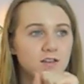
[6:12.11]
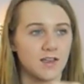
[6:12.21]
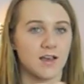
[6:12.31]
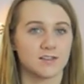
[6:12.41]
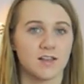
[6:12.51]

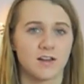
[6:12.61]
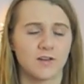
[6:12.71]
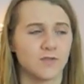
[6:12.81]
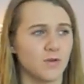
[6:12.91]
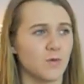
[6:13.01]
yes and
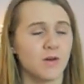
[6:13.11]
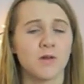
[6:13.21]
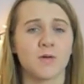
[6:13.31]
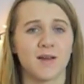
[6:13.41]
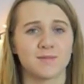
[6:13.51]
if you're
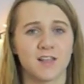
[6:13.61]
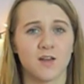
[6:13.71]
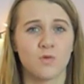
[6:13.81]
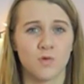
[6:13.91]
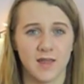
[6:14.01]
wondering why I'm
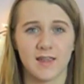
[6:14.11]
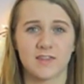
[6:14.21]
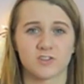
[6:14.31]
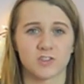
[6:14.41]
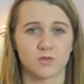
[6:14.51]
saying we
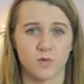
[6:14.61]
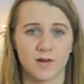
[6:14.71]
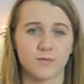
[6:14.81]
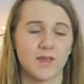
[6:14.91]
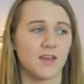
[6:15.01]
and there's just
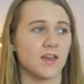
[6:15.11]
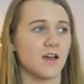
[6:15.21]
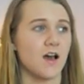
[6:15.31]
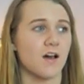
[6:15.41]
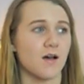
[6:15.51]
one of me
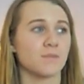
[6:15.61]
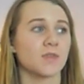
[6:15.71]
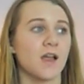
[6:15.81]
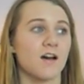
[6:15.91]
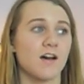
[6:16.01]
um,
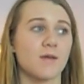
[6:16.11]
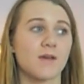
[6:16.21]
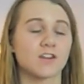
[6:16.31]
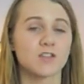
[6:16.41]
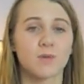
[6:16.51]
I'm
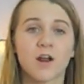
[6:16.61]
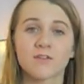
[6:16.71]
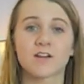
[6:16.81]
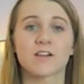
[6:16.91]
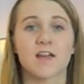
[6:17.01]
actually part
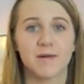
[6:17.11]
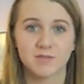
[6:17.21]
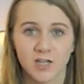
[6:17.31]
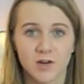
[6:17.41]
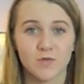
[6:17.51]
of a
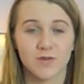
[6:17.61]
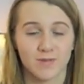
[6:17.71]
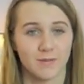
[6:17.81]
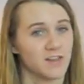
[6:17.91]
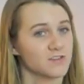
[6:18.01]
collab channel with
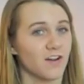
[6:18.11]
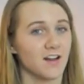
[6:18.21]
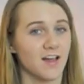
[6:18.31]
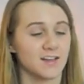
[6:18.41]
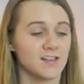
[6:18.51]
my best friend
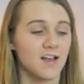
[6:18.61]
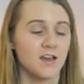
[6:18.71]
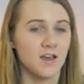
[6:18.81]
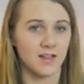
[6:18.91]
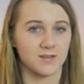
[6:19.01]
Alexa
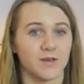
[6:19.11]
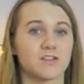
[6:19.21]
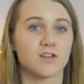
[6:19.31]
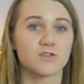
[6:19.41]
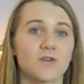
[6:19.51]
that's why
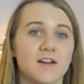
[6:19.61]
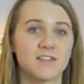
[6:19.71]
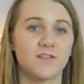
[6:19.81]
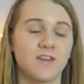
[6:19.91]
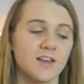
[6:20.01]
it's called Toria
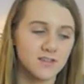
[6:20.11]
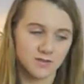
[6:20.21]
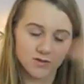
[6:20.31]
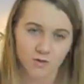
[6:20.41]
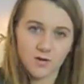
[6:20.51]
TV
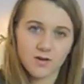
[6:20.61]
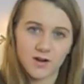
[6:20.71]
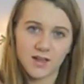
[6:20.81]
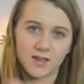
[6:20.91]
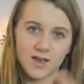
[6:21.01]

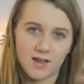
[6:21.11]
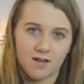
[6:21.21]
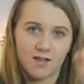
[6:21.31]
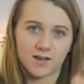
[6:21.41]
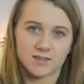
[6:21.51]
Tori and
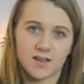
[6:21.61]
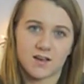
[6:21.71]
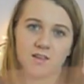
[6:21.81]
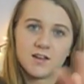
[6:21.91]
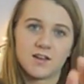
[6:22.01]

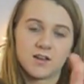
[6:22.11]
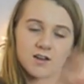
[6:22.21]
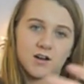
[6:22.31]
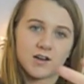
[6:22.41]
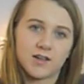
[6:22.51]
Alexa
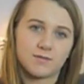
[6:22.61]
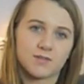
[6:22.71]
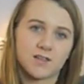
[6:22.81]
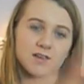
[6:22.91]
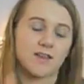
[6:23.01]
our
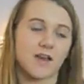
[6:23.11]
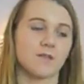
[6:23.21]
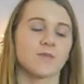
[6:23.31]
names yeah